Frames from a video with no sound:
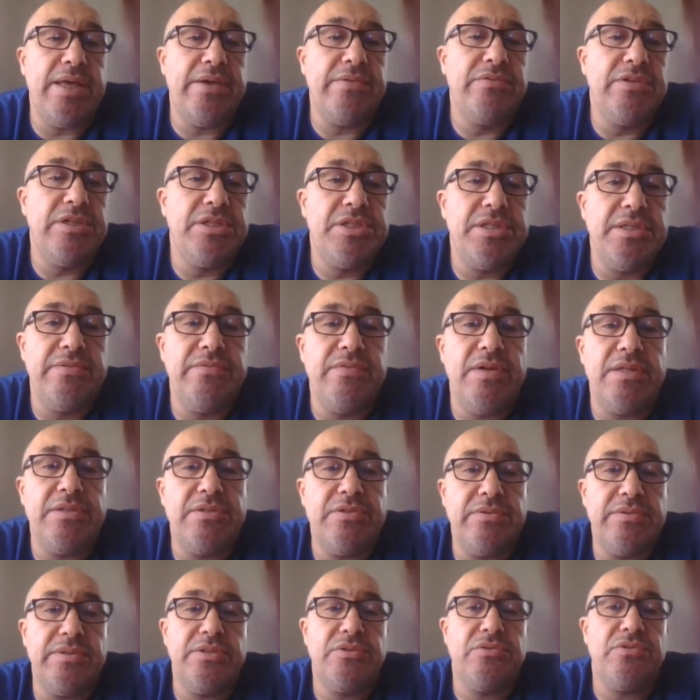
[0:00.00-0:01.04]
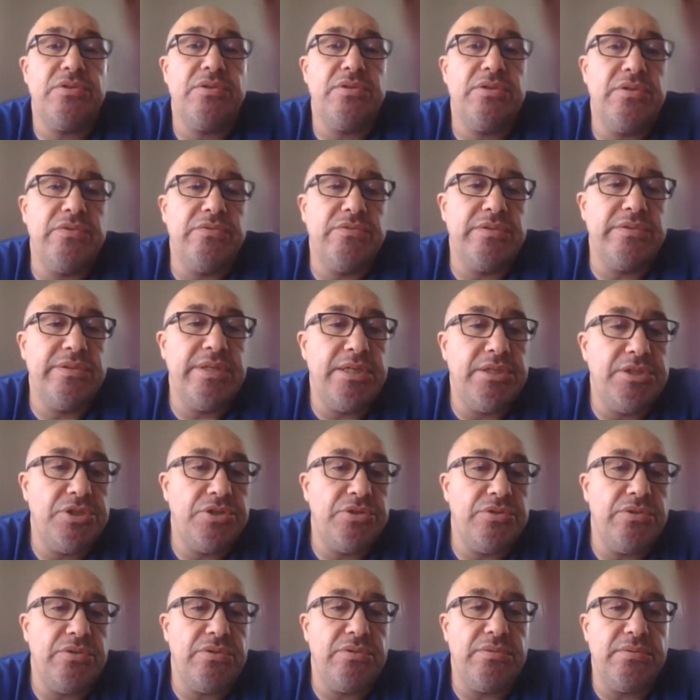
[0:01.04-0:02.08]
average inventory turnover
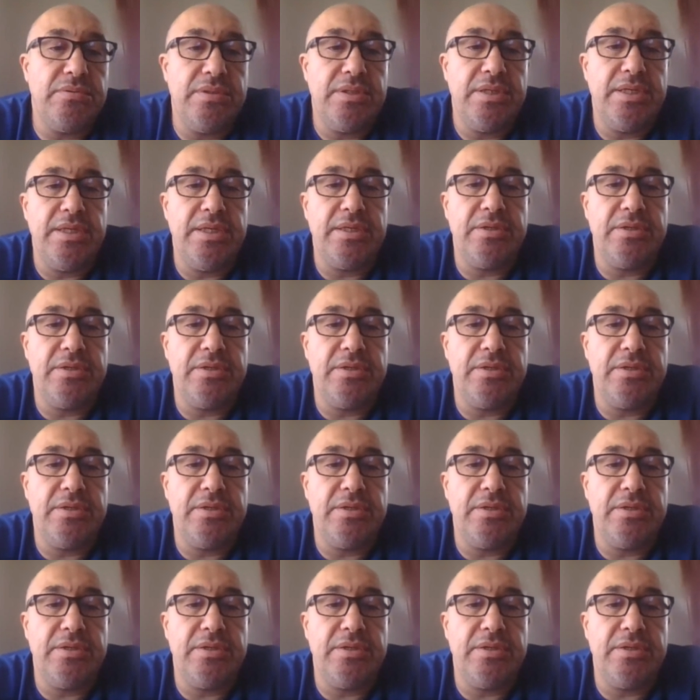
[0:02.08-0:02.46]
ratio,